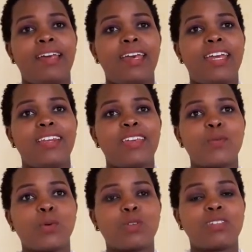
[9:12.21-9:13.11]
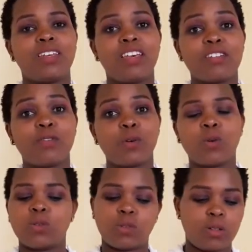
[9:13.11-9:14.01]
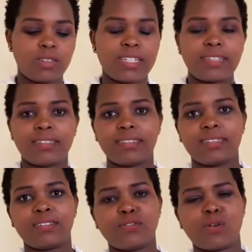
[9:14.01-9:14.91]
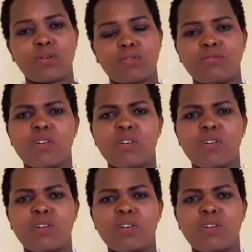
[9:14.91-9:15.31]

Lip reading: and he was seeking for consultants for